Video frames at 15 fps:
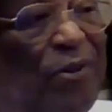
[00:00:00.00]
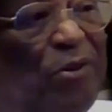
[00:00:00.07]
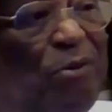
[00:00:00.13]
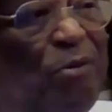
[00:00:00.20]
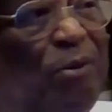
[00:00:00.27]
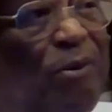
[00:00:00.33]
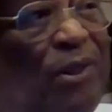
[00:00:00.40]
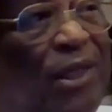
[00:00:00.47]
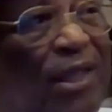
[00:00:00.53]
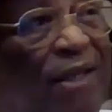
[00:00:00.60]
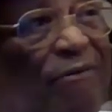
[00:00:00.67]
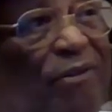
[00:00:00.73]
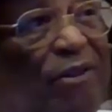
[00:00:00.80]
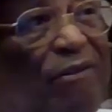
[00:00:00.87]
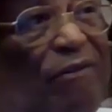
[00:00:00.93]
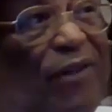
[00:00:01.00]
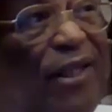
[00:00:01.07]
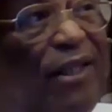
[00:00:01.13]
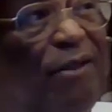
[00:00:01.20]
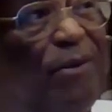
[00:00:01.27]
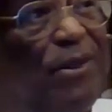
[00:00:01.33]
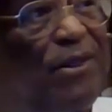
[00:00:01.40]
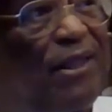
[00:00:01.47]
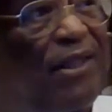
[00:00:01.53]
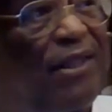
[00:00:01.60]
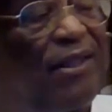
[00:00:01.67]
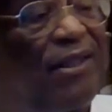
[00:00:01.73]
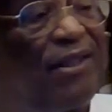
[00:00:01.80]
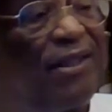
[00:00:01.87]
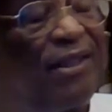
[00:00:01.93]
first one after the fact was a
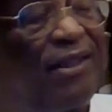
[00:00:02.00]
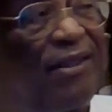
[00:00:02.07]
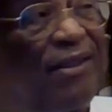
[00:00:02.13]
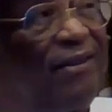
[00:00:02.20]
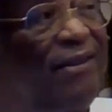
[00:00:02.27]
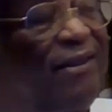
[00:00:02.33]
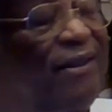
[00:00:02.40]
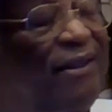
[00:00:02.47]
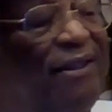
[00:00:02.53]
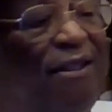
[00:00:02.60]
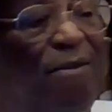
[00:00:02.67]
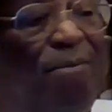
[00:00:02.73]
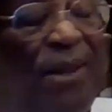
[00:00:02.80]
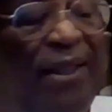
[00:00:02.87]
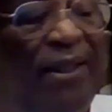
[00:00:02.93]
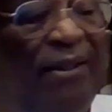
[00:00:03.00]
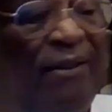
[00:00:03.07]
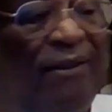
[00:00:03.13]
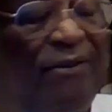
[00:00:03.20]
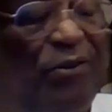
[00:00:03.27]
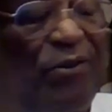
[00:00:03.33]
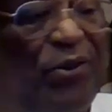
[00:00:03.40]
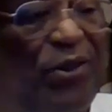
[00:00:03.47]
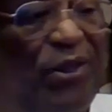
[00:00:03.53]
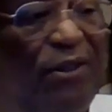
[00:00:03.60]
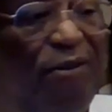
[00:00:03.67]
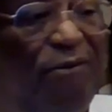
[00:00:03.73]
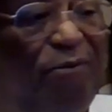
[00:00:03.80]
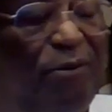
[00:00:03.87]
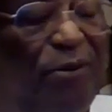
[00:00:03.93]
Commander
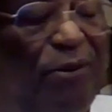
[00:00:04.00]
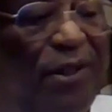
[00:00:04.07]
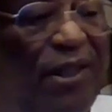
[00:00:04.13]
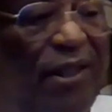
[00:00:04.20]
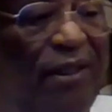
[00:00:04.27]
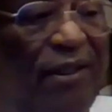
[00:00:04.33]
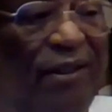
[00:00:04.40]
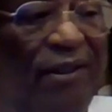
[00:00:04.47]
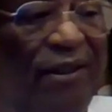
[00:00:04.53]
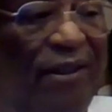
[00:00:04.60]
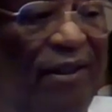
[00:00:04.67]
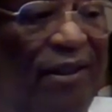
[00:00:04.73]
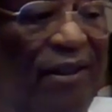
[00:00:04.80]
64K.